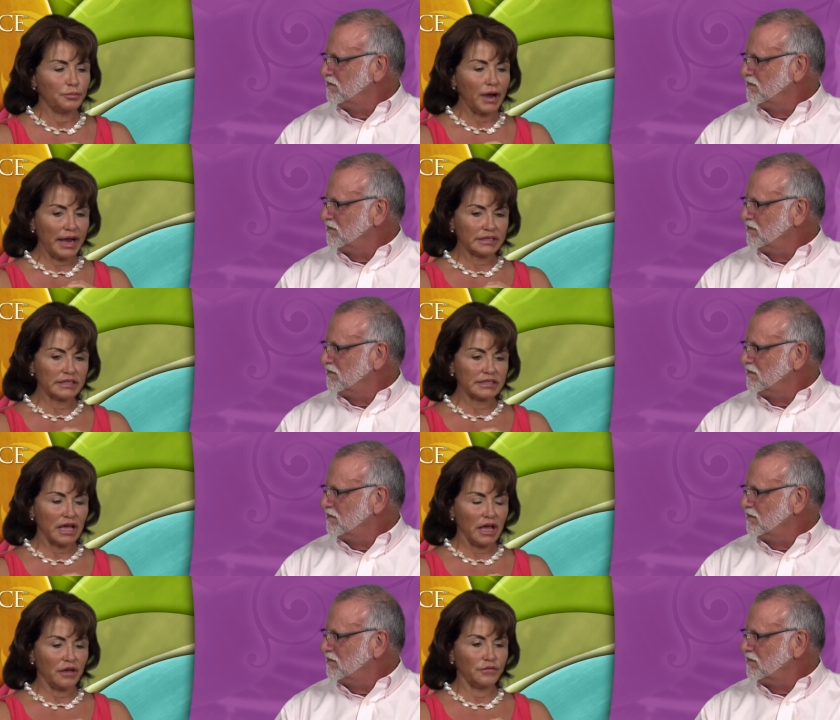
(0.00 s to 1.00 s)
Speaker 1: practice
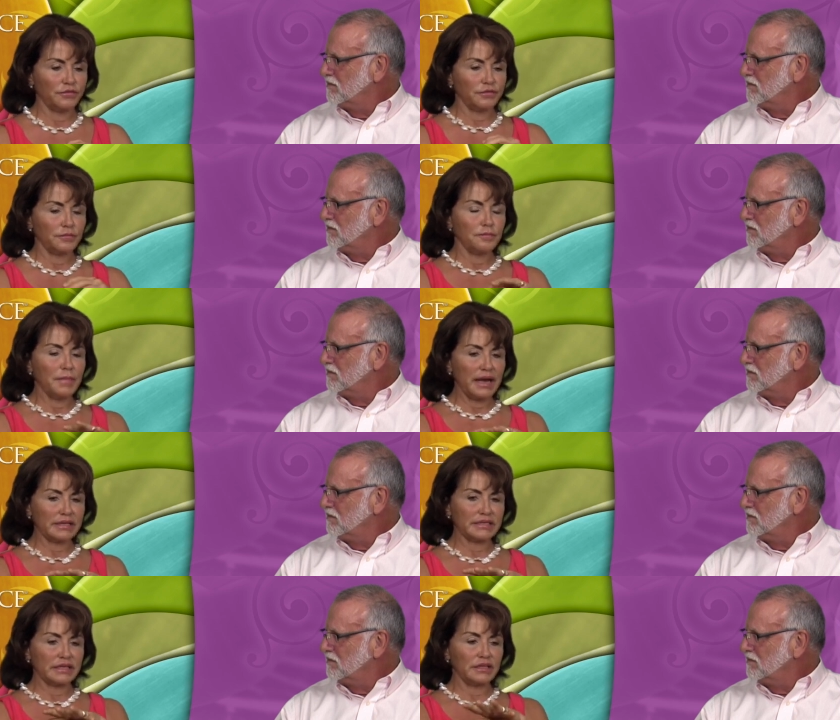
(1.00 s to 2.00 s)
of
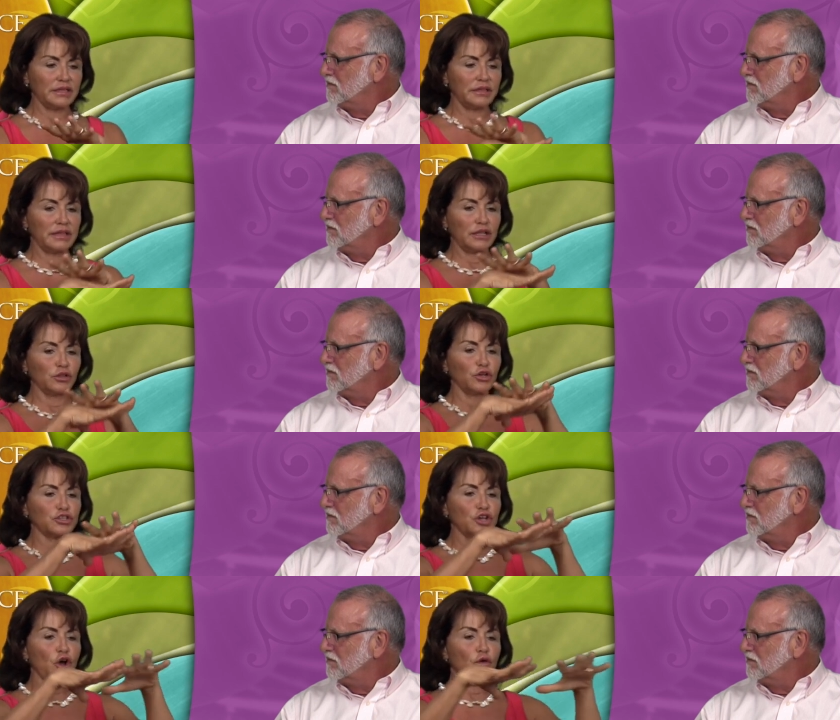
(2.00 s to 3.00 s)
medicine that
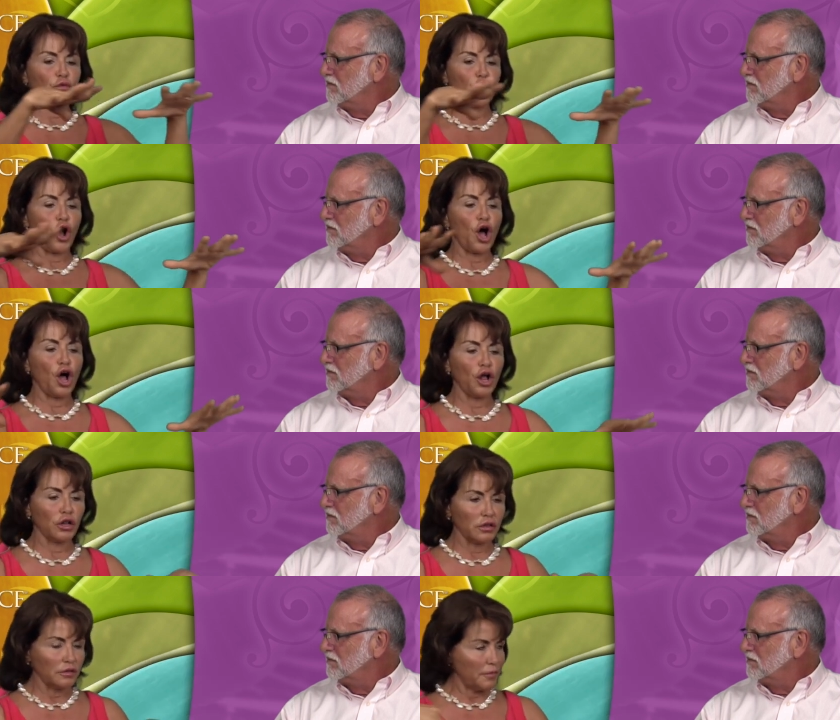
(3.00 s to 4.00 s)
looks over
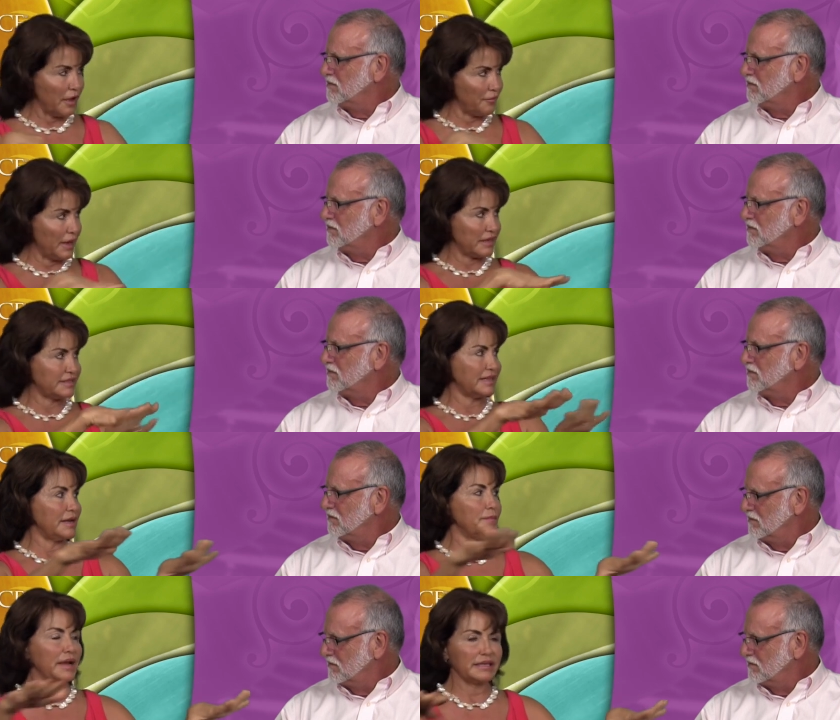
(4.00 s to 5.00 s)
all of
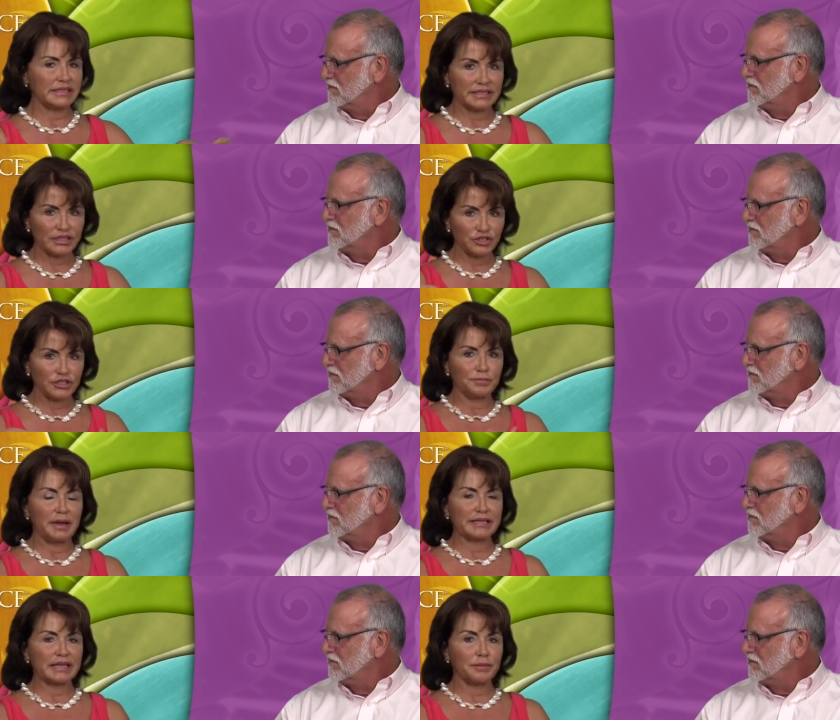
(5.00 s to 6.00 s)
medicine and makes decisions
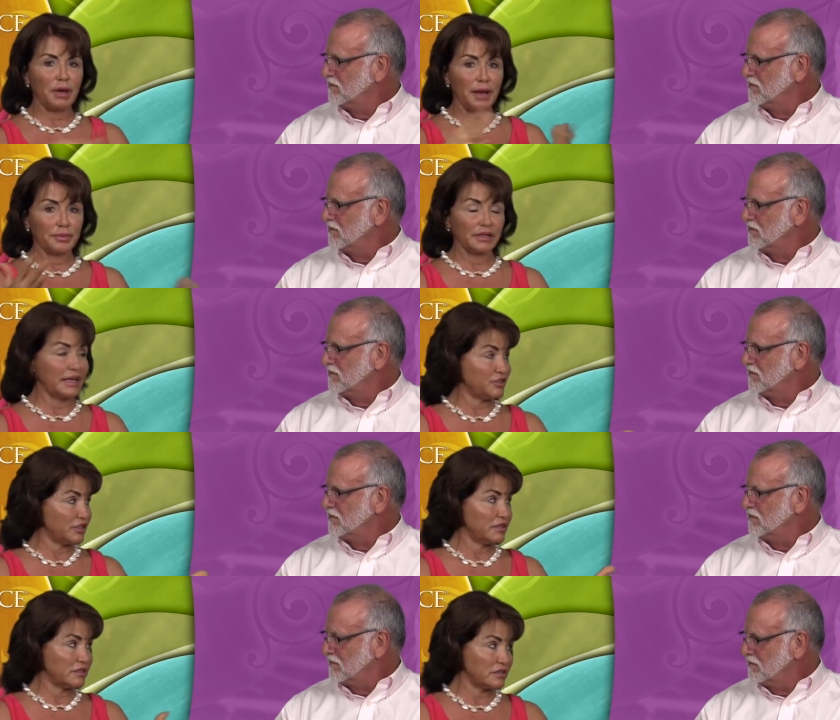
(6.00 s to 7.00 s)
based on
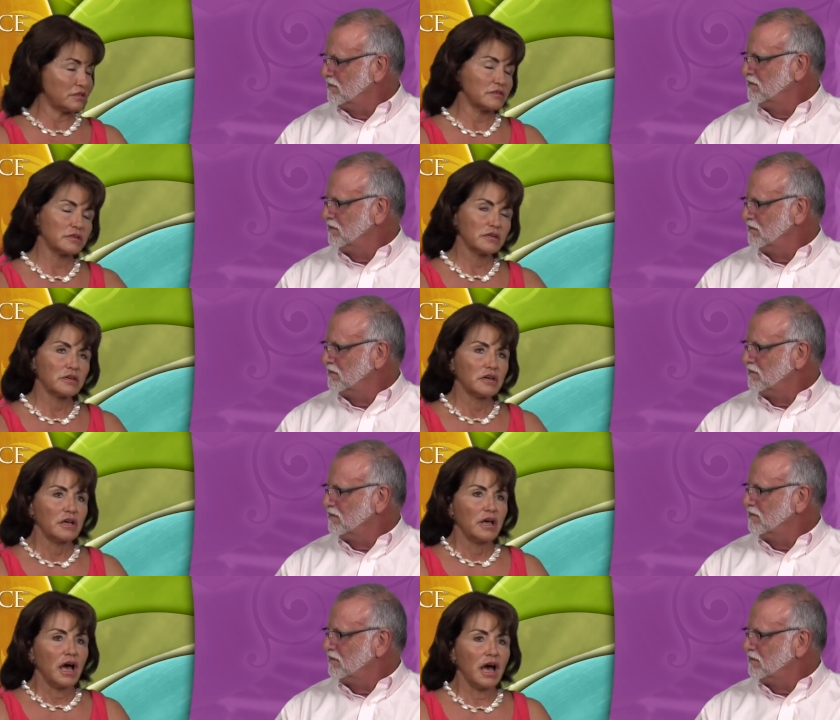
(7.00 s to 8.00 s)
populations,
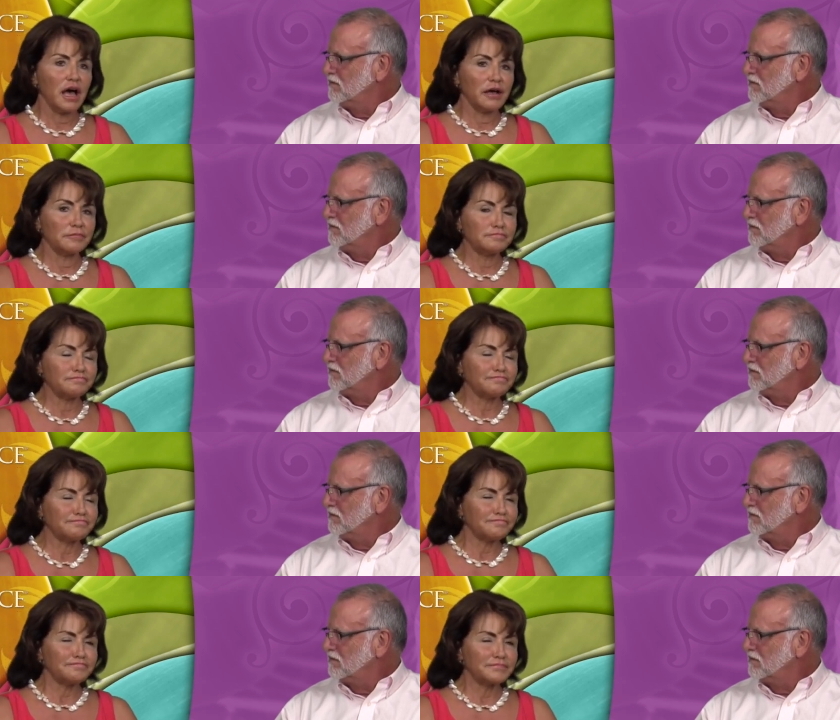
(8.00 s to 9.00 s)

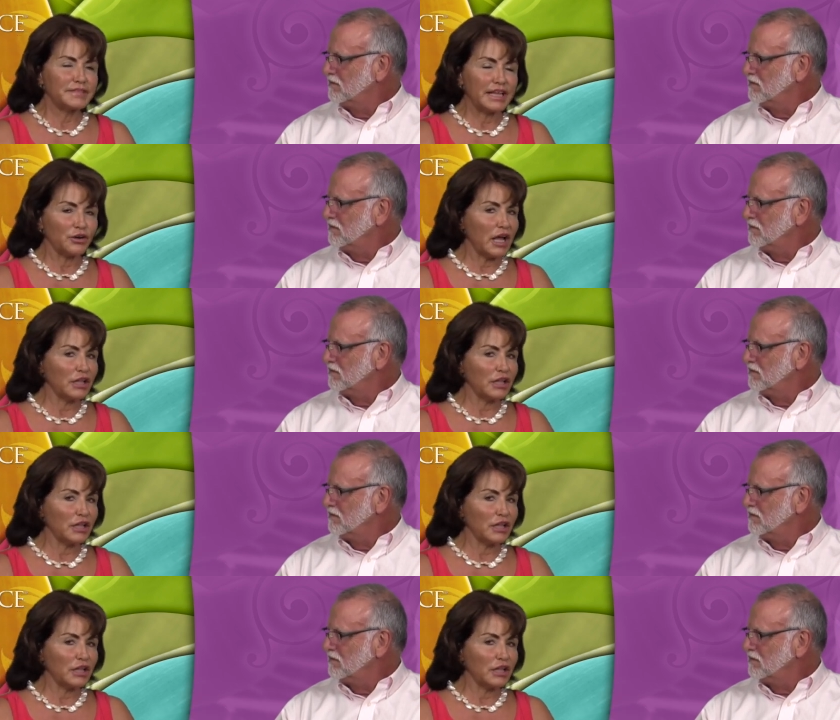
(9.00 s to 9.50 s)
they're